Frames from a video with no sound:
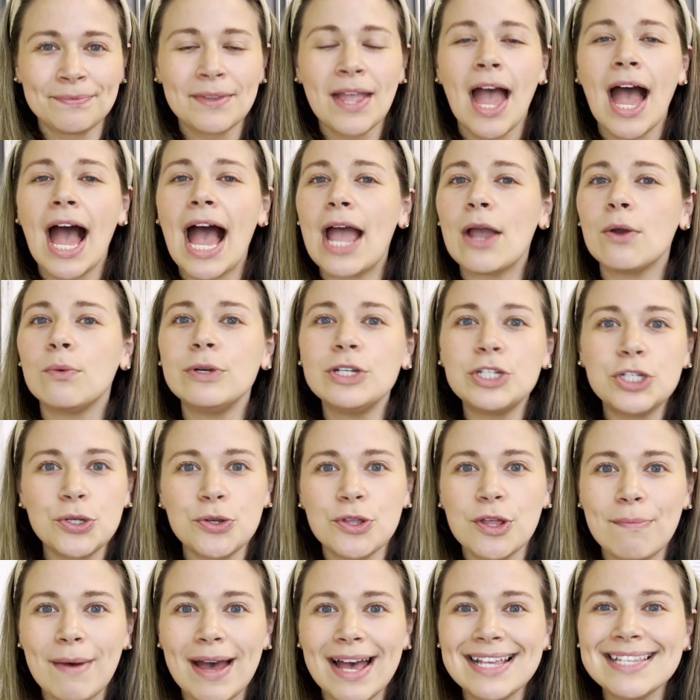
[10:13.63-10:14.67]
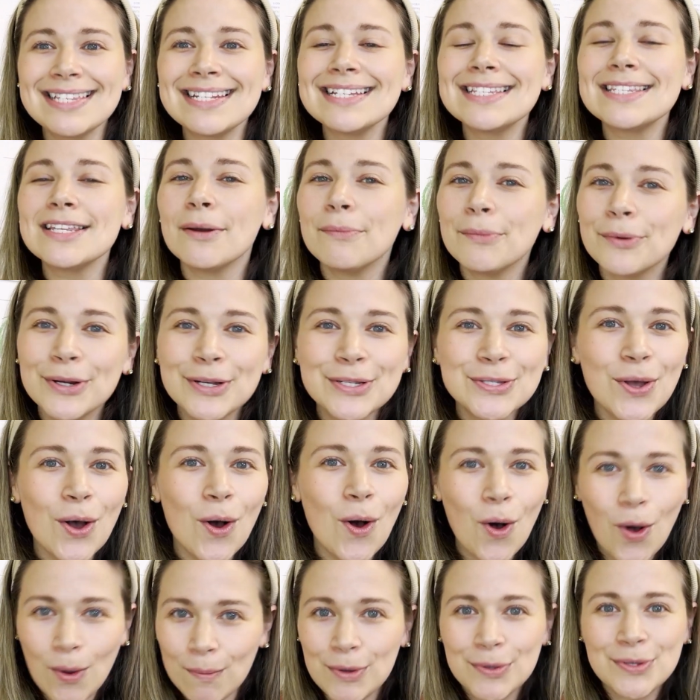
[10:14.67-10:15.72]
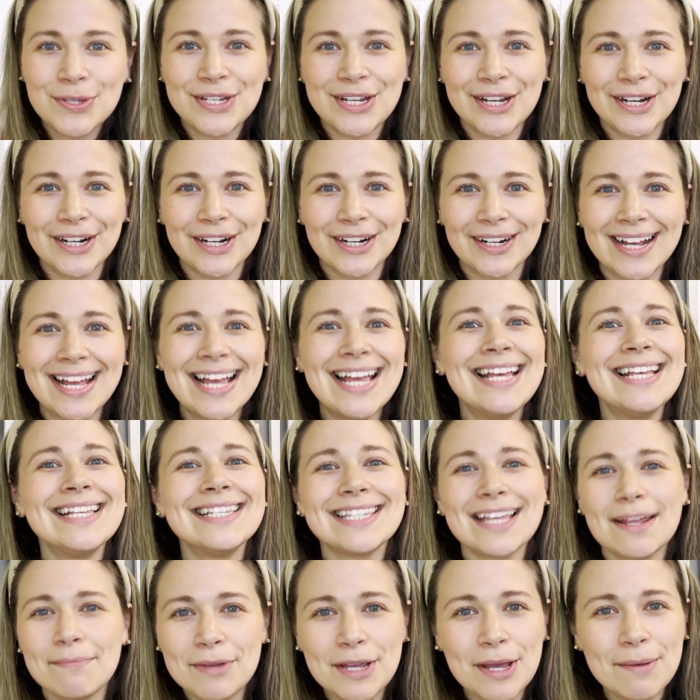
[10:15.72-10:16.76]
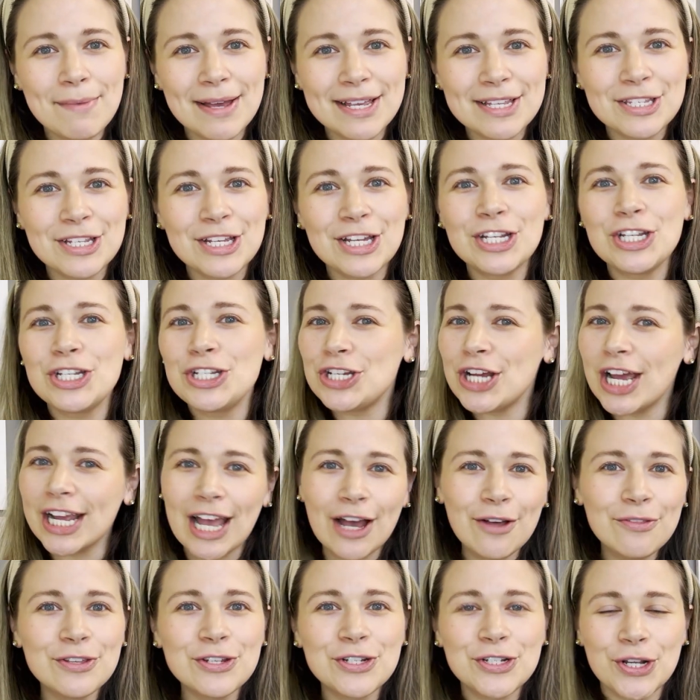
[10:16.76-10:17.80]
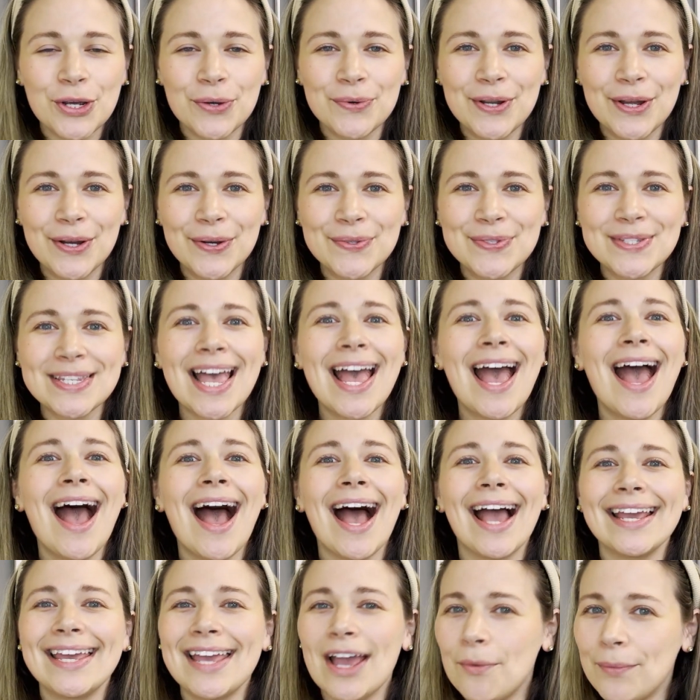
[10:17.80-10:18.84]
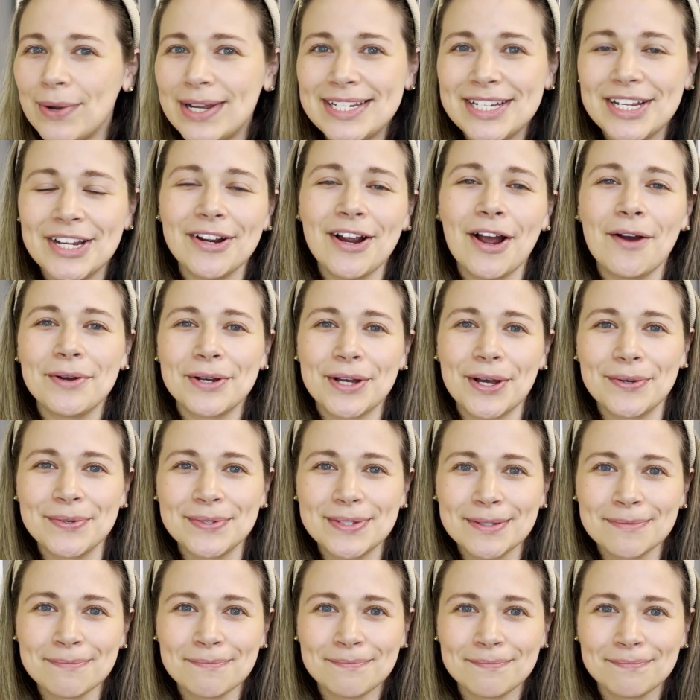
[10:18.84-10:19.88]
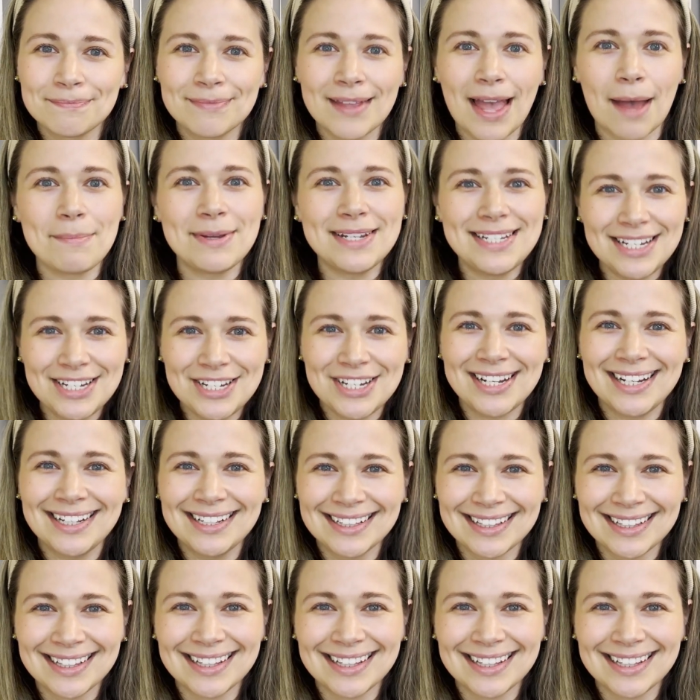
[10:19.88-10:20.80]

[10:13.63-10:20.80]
I wish you the best. Summer is almost here. Send me a message, check out the show notes. I can't wait to hear how it goes. Happy teaching.